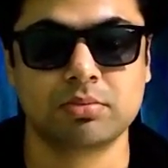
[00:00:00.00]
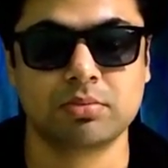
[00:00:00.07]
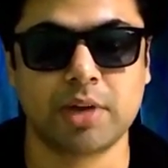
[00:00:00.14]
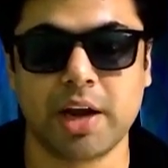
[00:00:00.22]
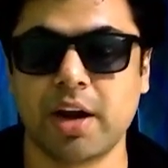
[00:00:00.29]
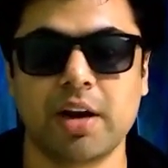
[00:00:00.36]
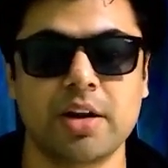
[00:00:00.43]

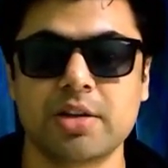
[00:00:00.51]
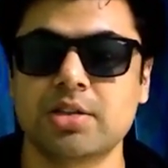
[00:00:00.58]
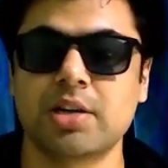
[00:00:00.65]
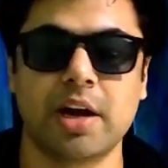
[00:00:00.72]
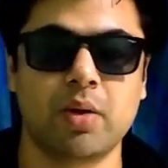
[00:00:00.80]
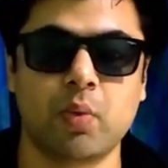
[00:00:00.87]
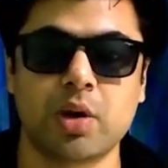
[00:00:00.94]
and
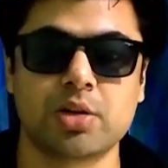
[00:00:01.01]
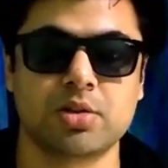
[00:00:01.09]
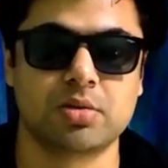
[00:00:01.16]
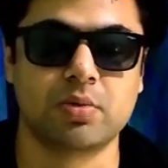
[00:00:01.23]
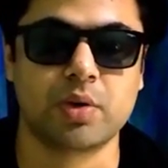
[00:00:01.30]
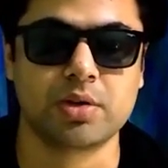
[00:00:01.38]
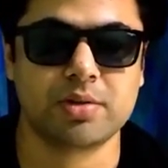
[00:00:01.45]
understand what's
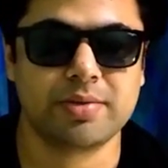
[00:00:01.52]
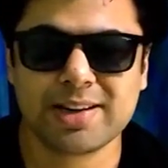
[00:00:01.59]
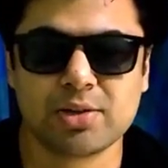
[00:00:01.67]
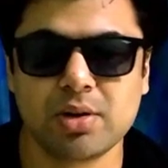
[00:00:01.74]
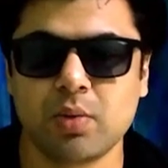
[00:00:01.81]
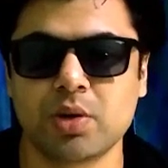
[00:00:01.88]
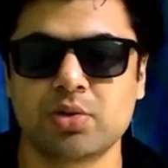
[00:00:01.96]

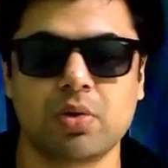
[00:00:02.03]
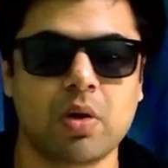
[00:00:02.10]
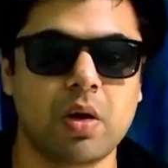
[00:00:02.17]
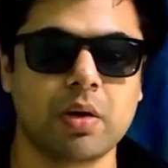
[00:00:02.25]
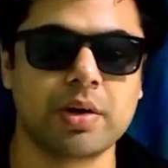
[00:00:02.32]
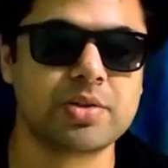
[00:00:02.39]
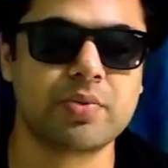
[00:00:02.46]

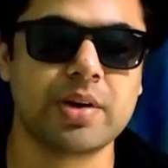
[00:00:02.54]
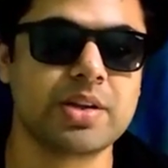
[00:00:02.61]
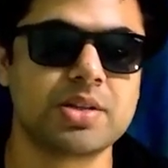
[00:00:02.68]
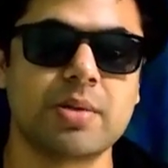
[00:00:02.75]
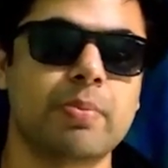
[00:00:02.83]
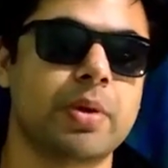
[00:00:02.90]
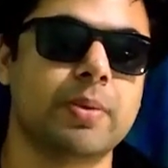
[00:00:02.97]
wrong. It's very
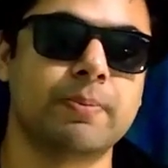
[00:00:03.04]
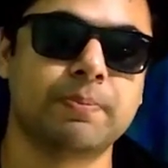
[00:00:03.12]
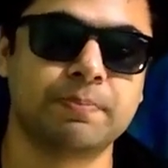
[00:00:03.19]
simple.